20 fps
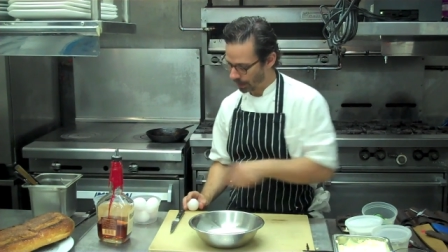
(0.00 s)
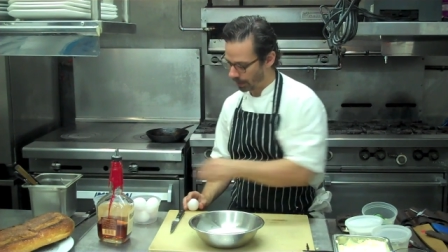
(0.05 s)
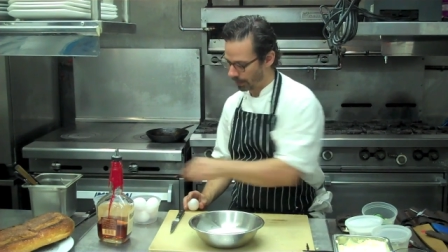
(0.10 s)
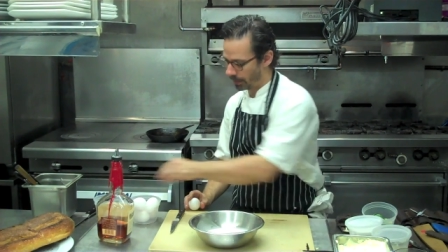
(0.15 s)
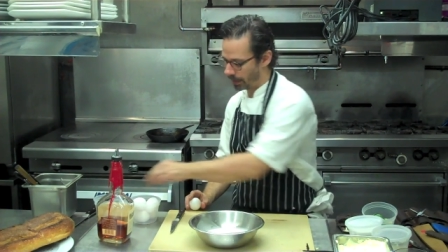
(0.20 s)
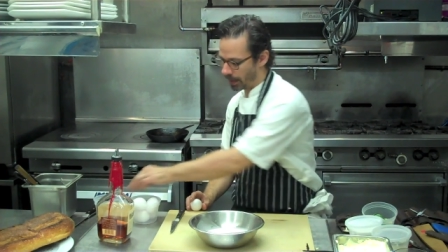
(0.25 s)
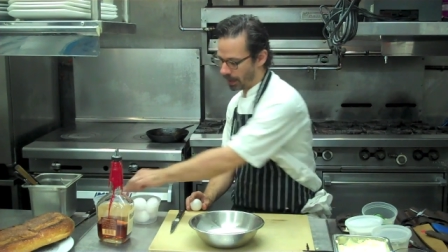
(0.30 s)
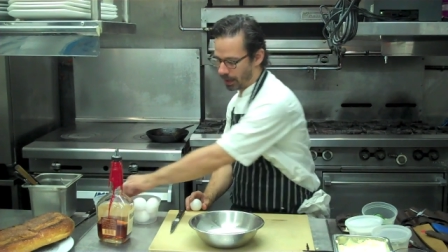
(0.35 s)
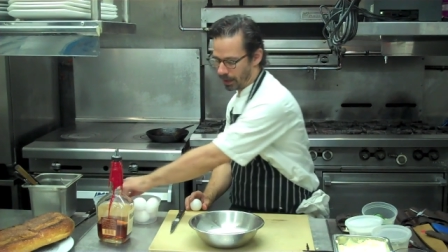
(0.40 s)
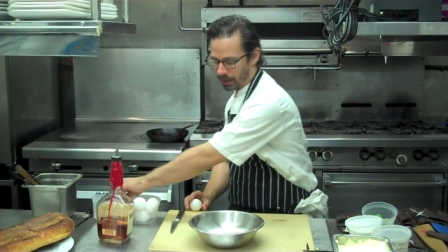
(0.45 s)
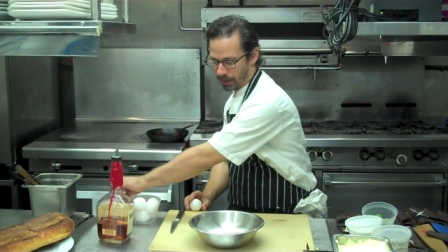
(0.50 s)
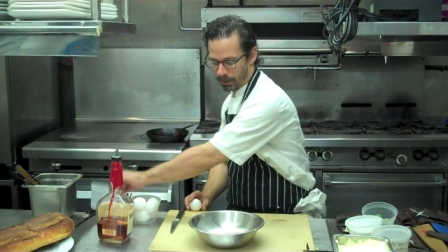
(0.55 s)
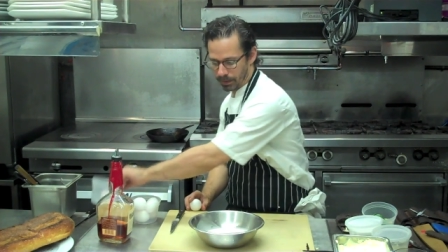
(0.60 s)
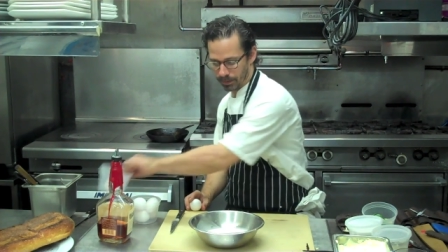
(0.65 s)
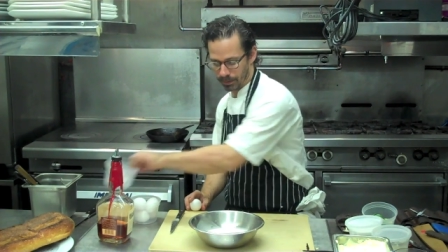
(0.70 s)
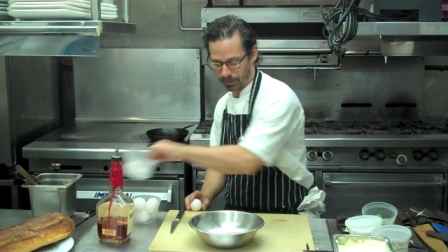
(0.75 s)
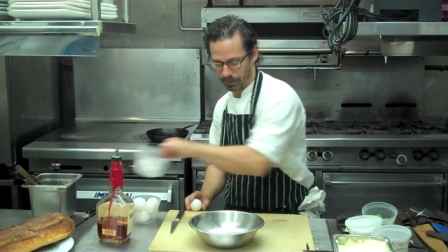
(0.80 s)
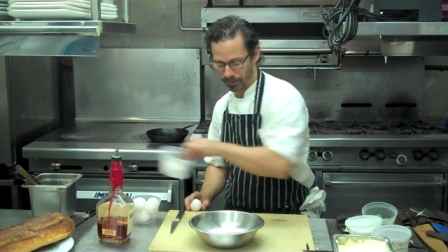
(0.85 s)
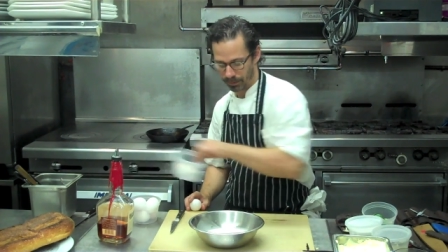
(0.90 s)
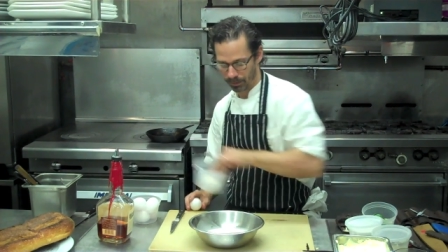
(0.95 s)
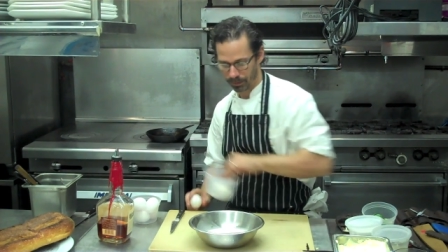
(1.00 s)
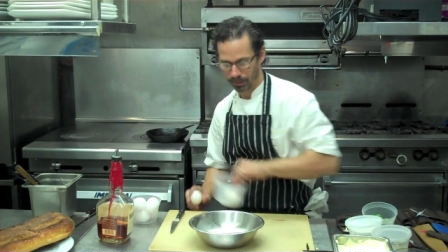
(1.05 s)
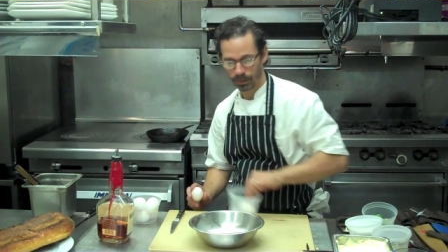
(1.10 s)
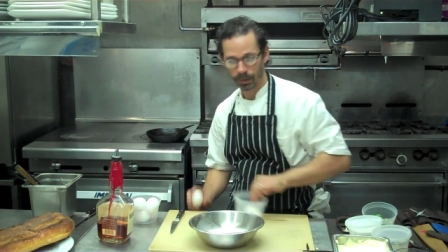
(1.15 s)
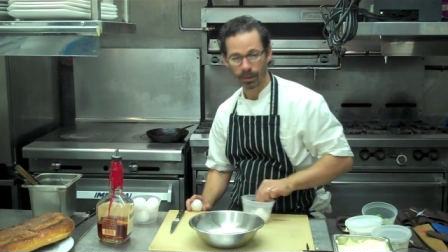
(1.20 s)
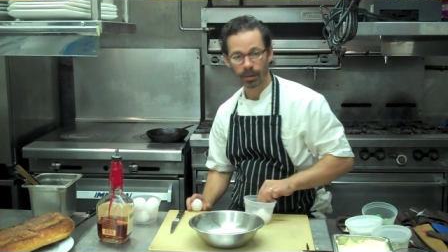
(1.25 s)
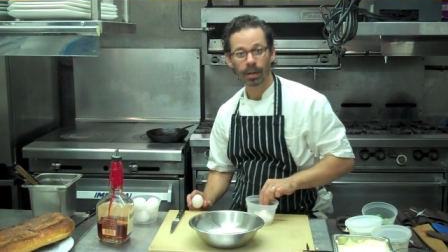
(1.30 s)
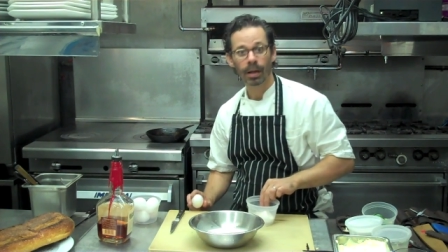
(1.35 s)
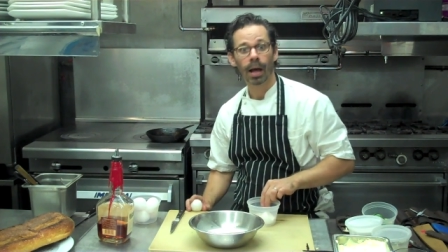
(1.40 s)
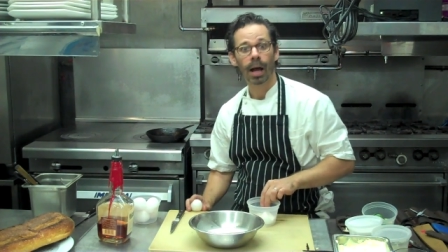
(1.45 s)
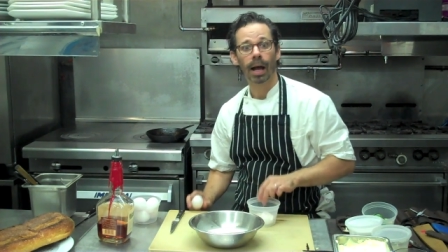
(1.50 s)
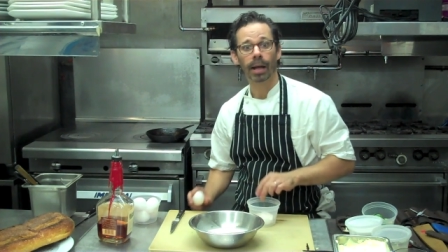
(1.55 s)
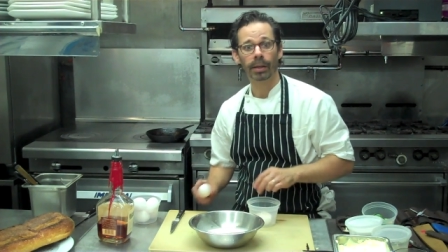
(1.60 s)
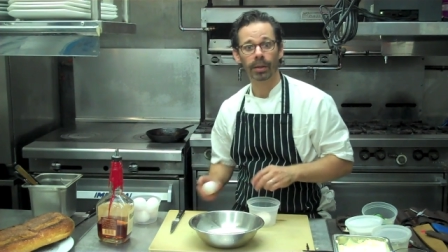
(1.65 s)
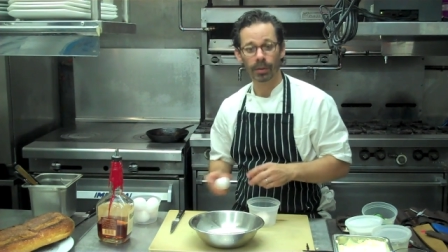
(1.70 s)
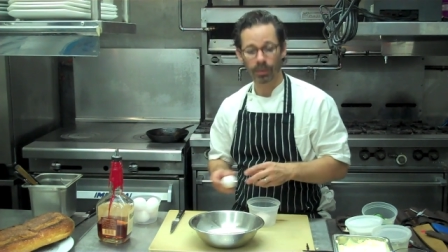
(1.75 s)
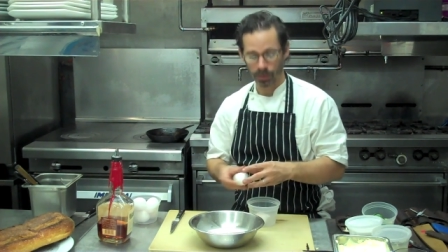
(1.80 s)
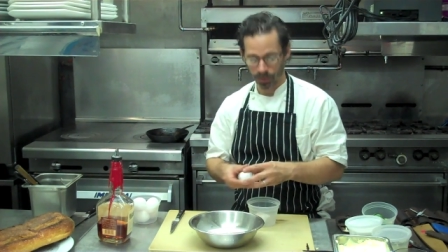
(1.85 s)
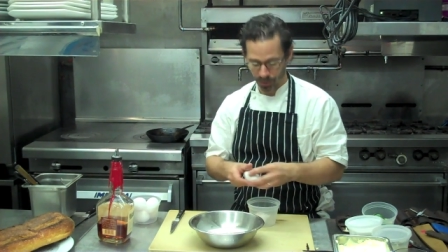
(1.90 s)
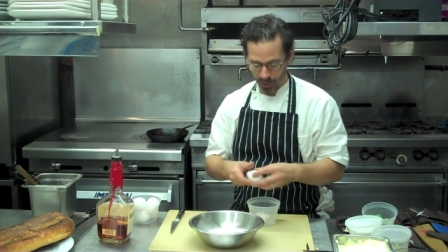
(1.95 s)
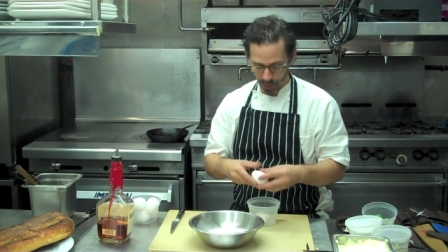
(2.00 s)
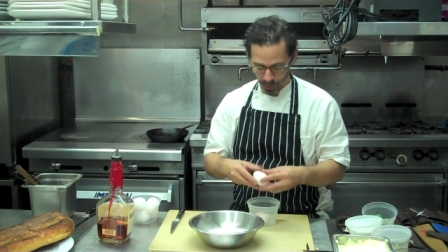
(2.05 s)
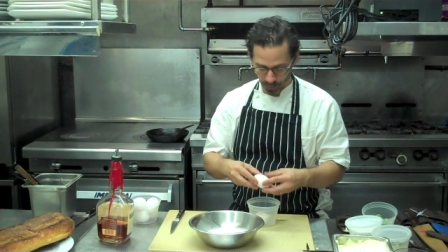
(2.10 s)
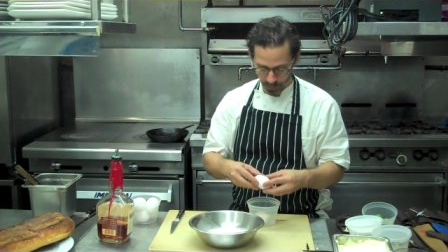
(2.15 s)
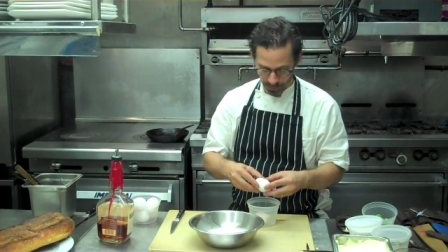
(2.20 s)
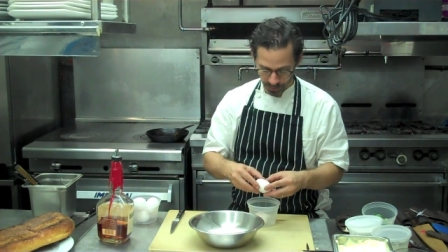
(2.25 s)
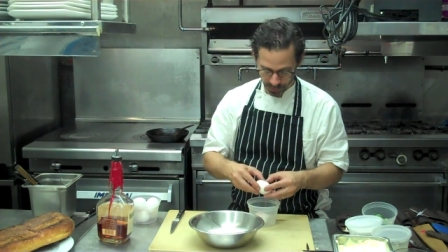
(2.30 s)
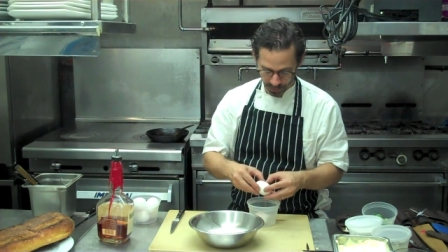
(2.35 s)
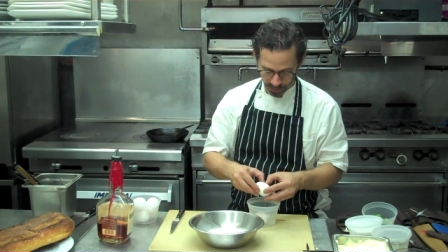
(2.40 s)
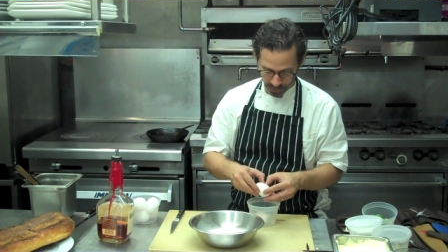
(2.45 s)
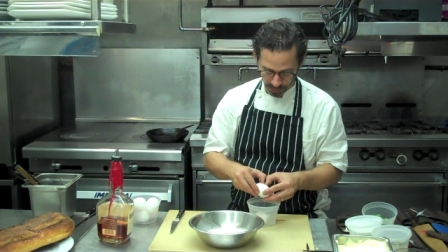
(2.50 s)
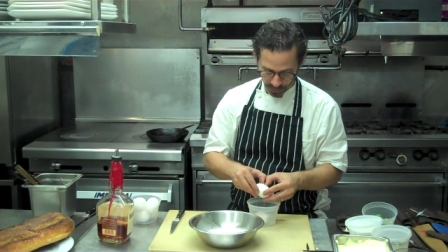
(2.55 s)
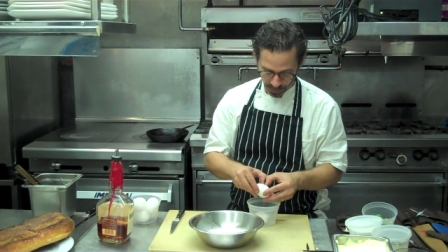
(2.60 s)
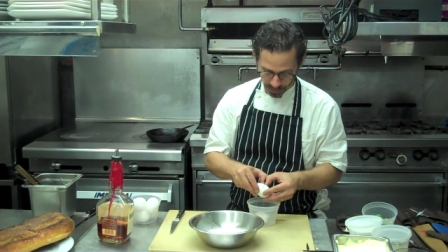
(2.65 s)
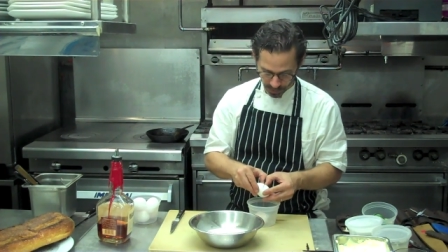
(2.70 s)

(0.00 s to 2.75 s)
And then I use yolks.